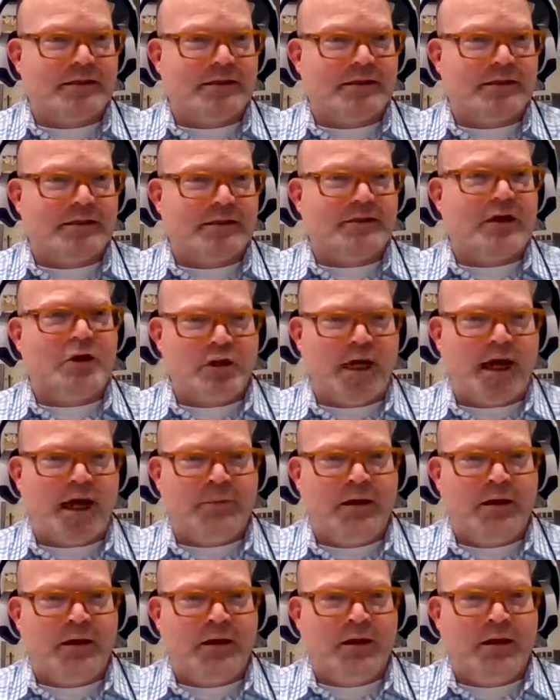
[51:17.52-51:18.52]
saw a
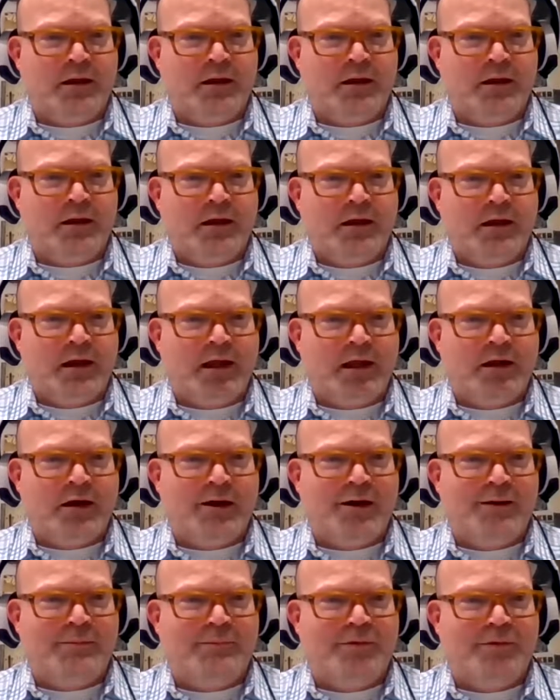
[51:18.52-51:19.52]
huge gap
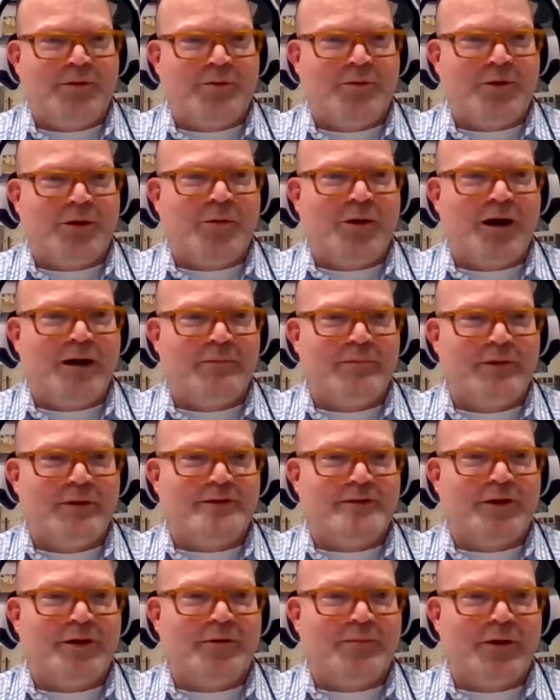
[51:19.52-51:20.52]
in the
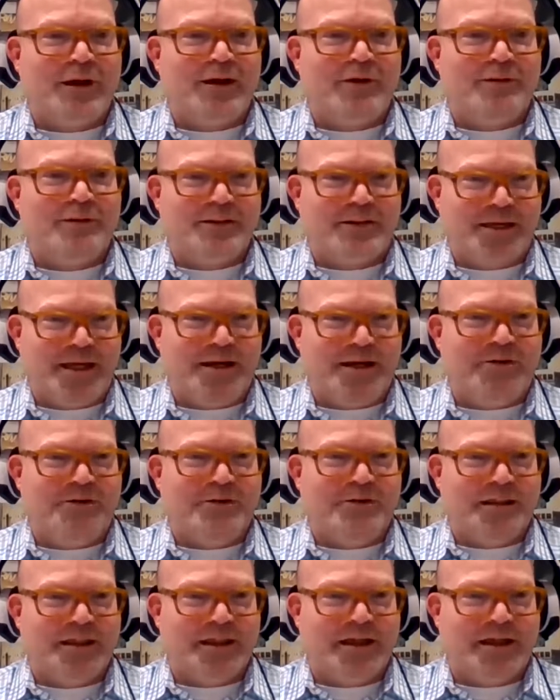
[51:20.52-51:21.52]
requirements around the
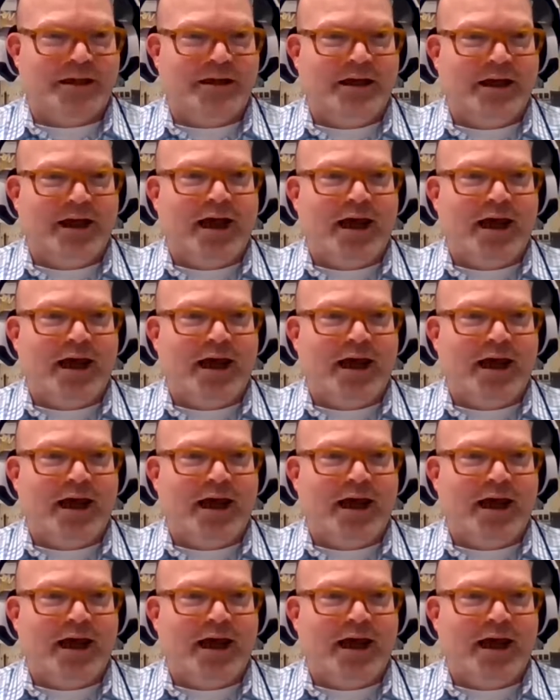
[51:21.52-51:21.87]
elderly